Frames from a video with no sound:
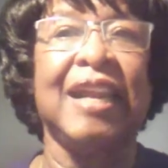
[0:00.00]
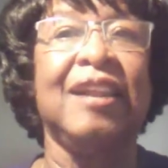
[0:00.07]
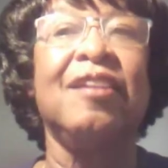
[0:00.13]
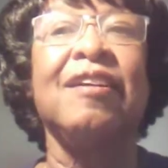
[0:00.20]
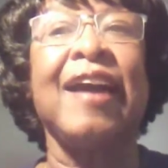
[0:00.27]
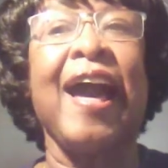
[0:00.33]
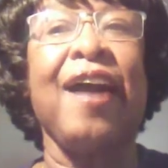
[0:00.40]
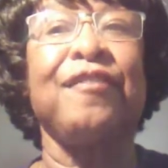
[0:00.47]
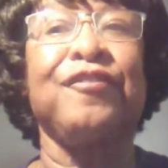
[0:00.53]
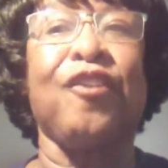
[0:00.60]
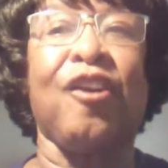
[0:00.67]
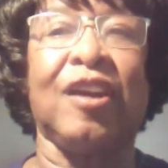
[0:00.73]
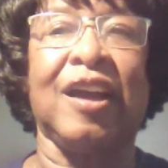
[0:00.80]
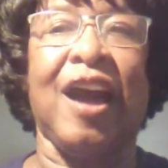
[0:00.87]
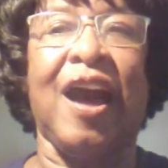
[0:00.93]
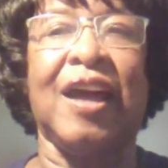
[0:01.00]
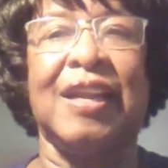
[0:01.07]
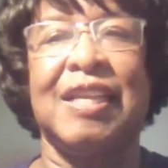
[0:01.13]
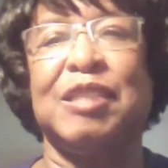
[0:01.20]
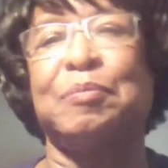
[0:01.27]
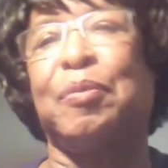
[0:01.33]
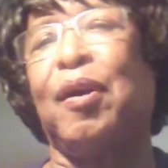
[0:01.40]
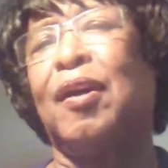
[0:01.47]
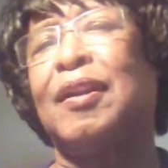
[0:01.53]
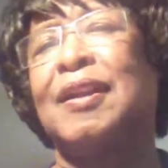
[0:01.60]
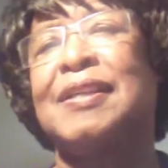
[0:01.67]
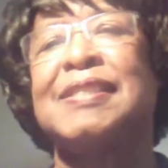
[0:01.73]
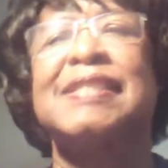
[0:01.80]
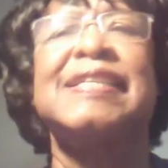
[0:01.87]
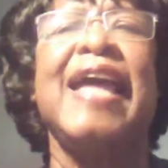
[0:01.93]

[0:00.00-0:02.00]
Look how far God has brought us.